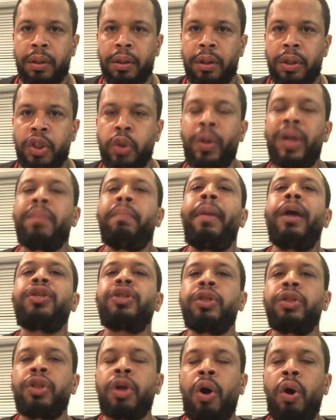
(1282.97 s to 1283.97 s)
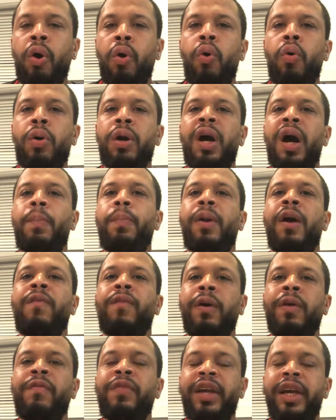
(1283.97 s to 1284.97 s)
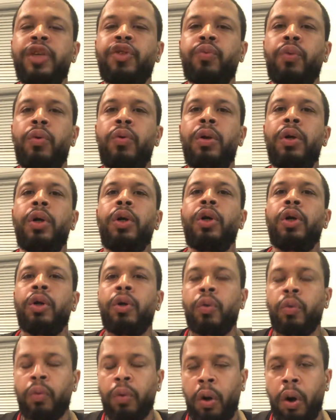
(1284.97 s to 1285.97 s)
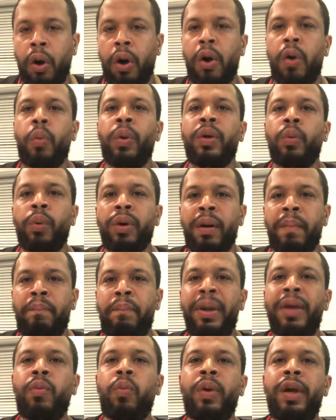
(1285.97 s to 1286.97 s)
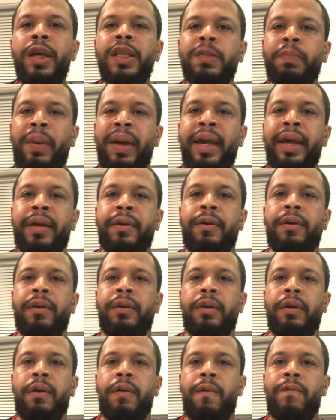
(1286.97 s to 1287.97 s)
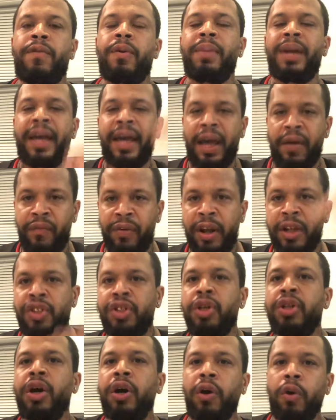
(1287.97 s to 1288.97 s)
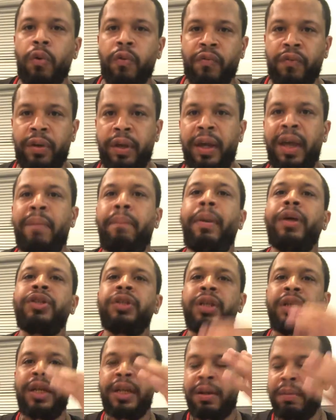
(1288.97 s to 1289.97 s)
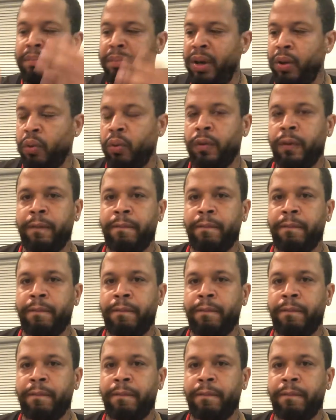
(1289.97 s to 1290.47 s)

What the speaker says: So they measured the whole cup of Israel with a big wingspan from the heaven into the earth and measured it in the middle.